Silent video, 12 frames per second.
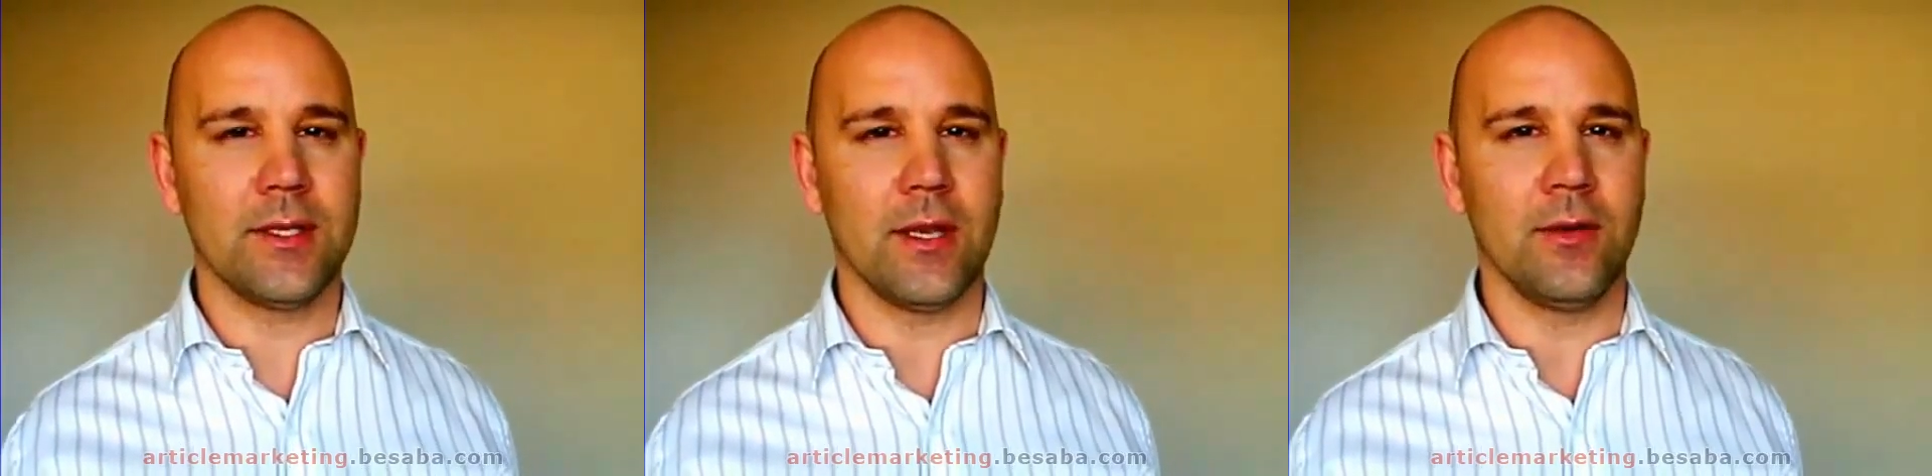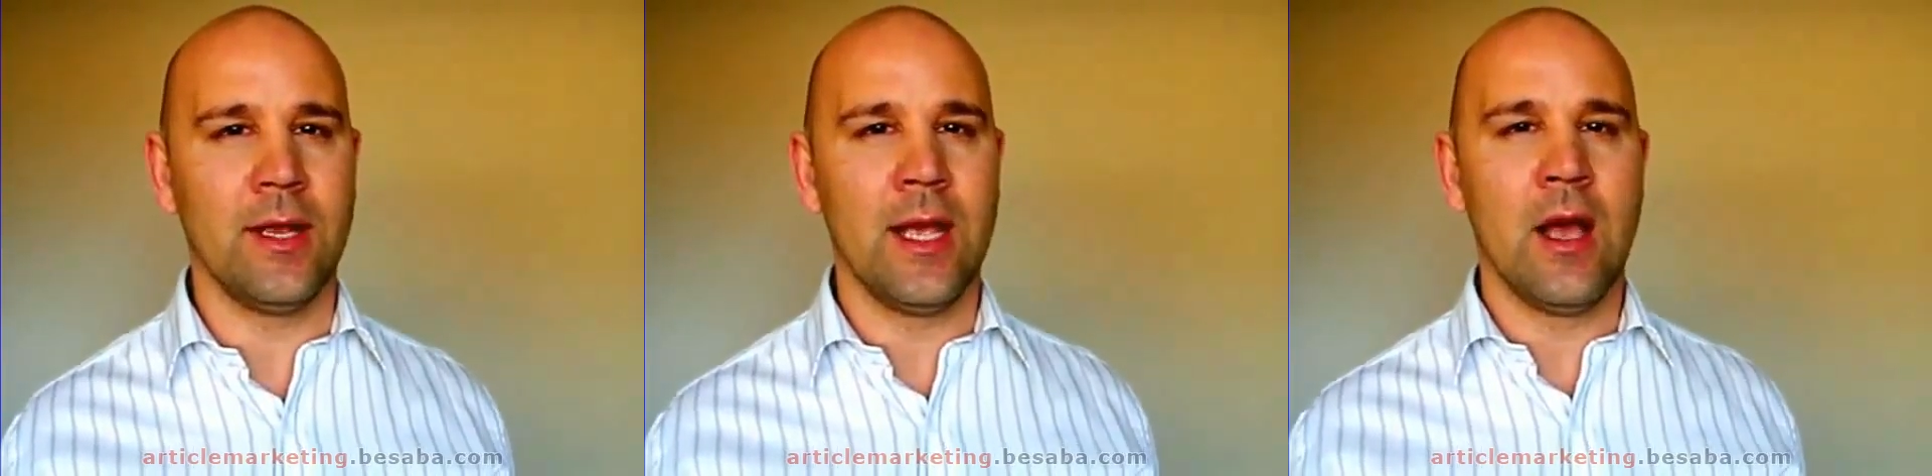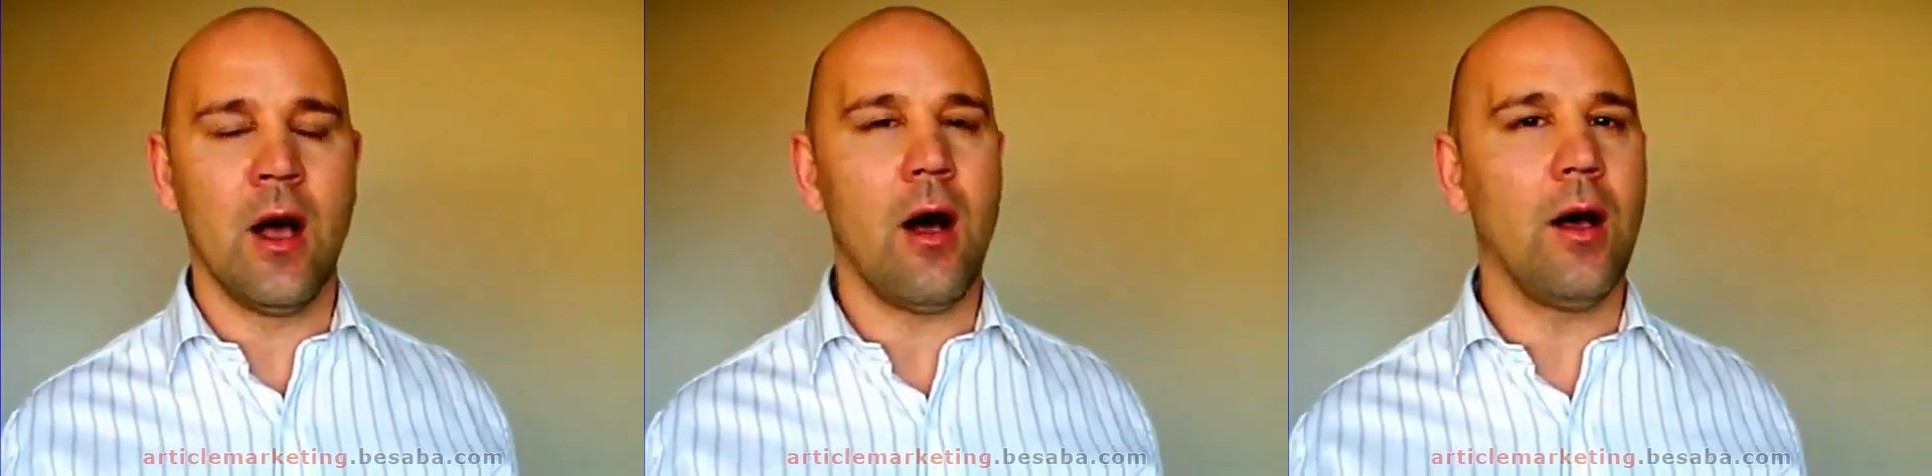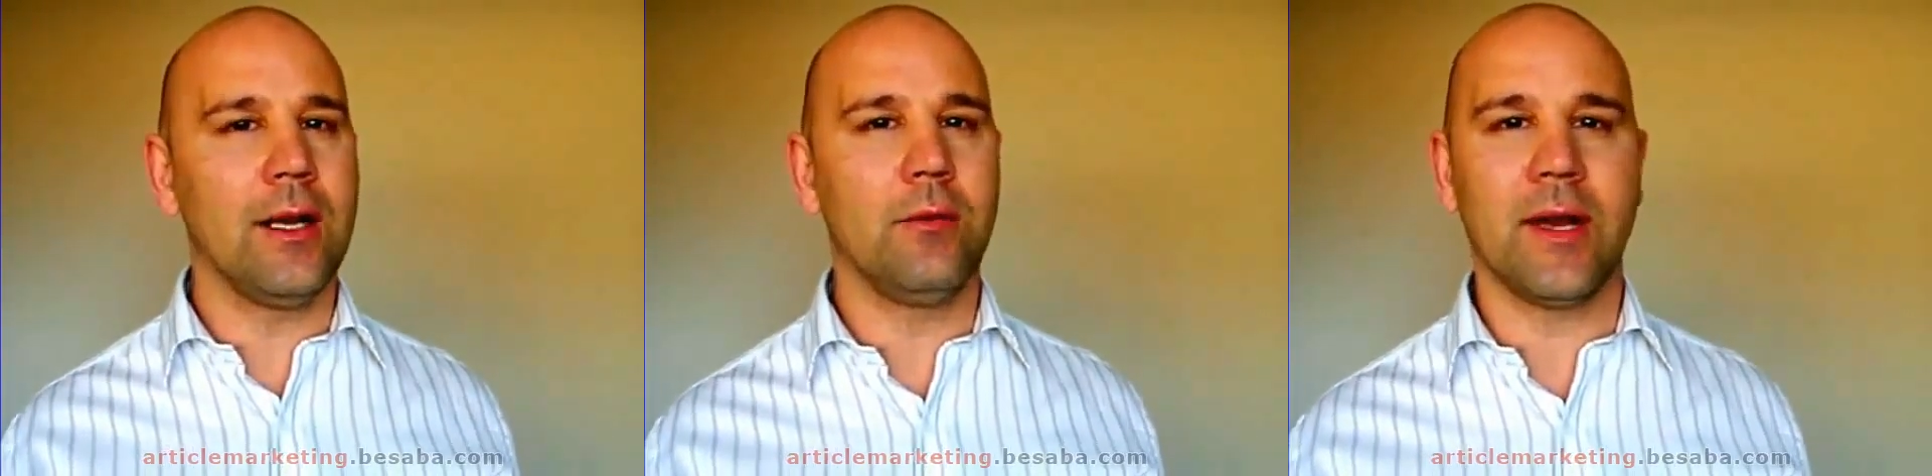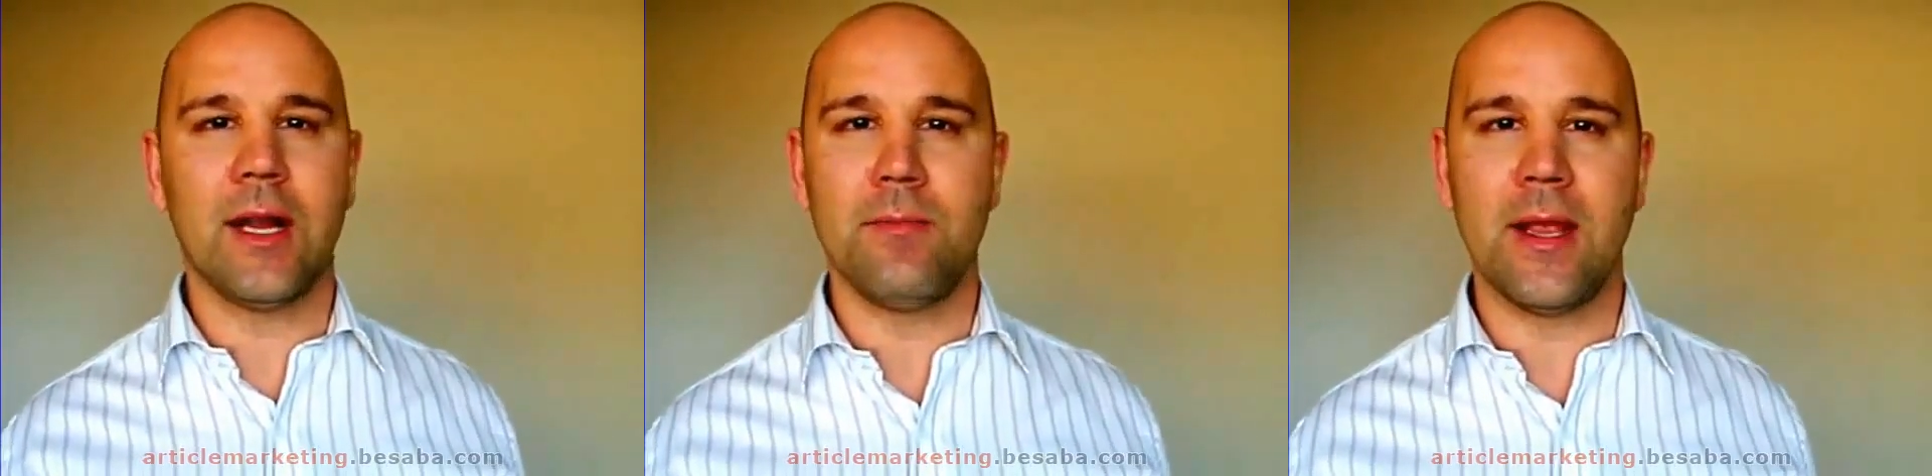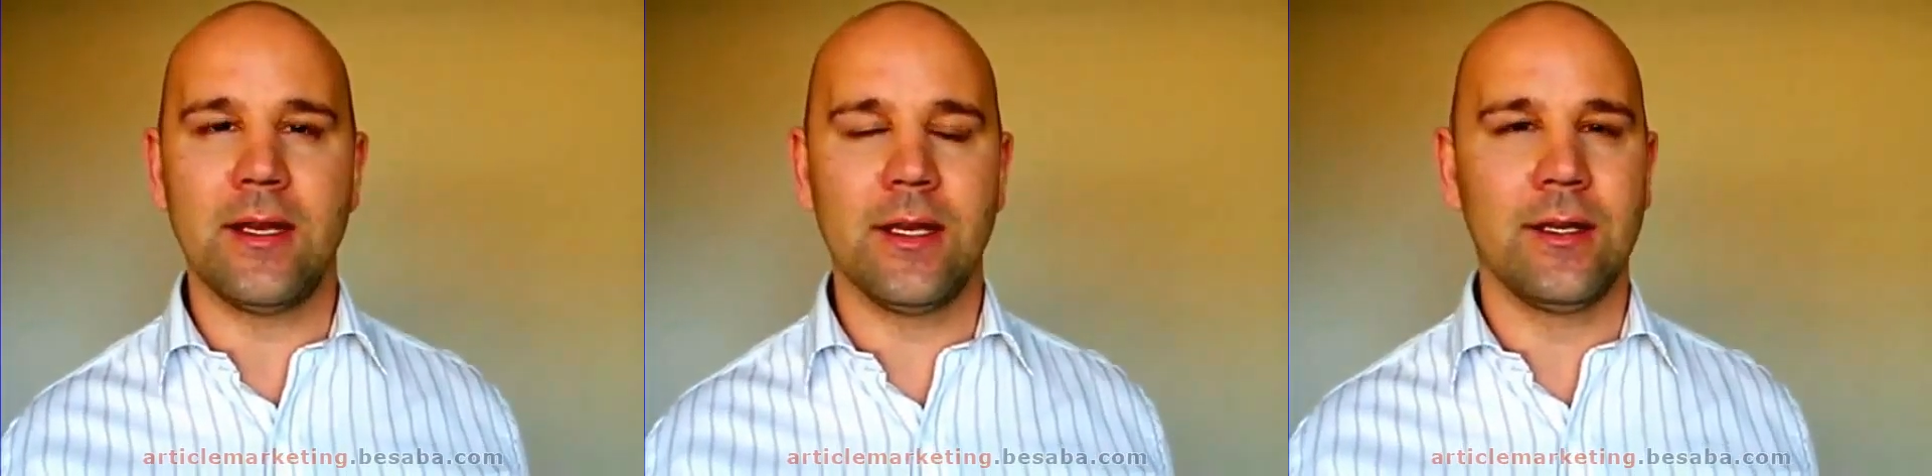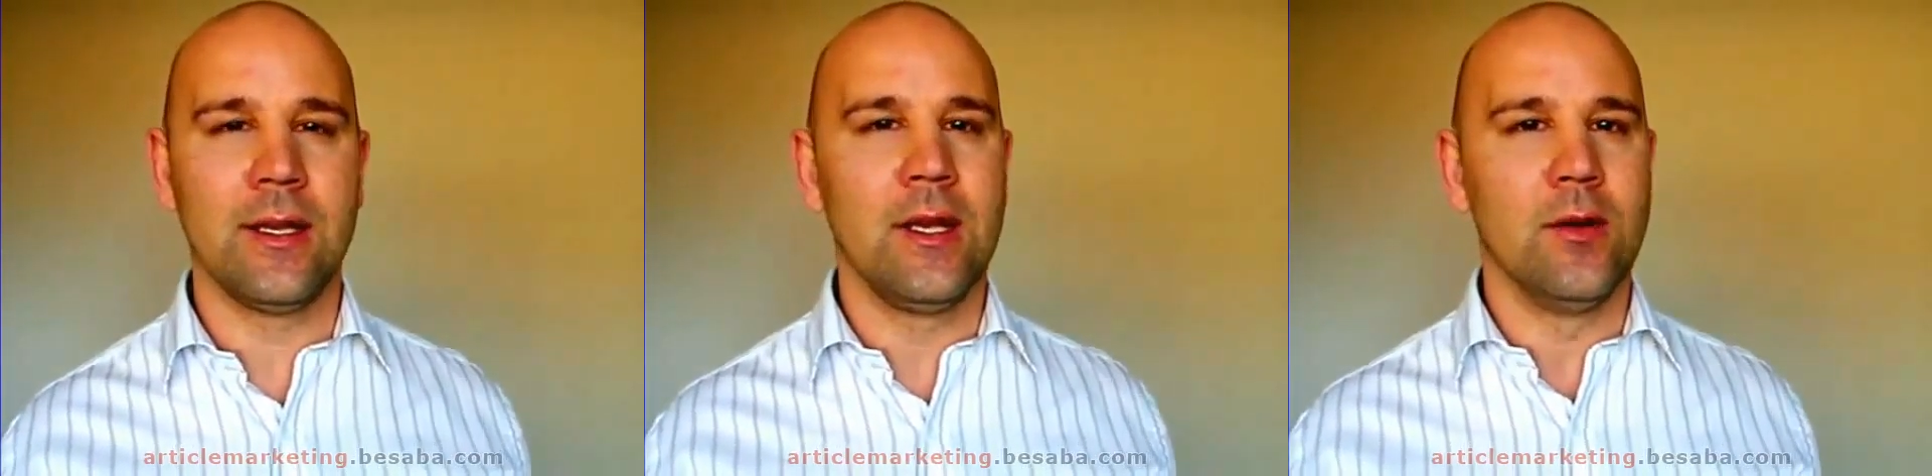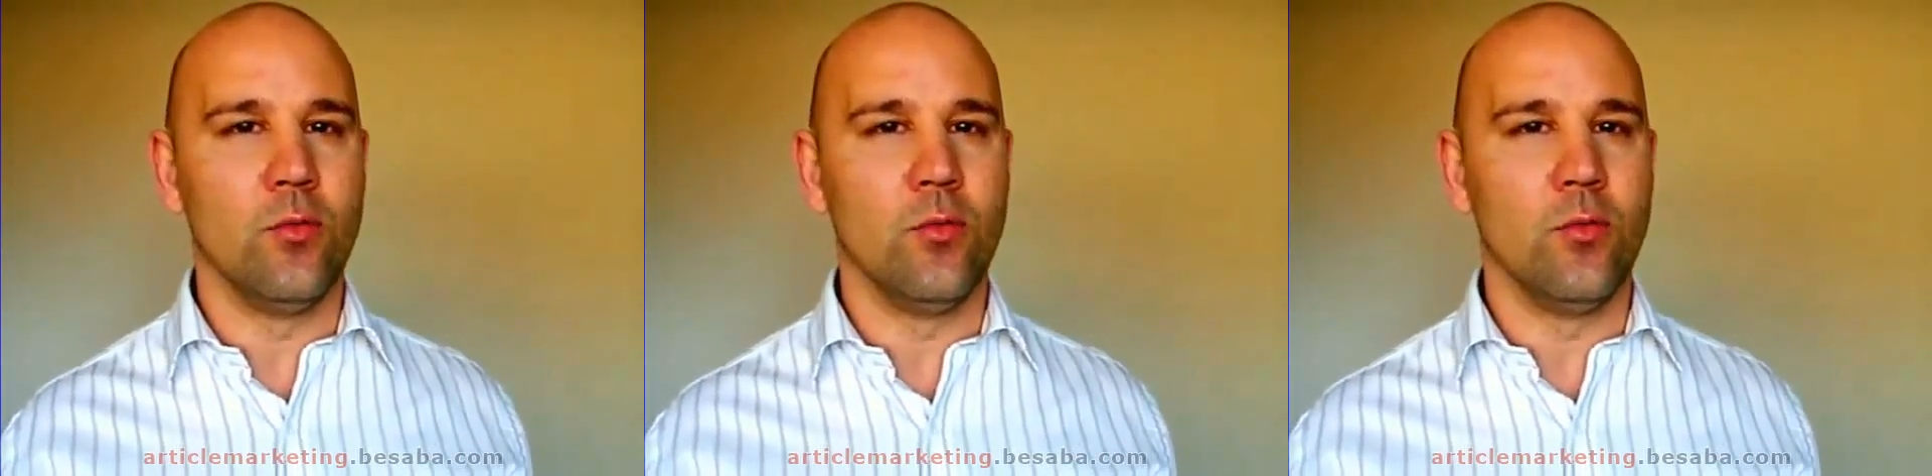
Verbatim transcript: So highly recommend it.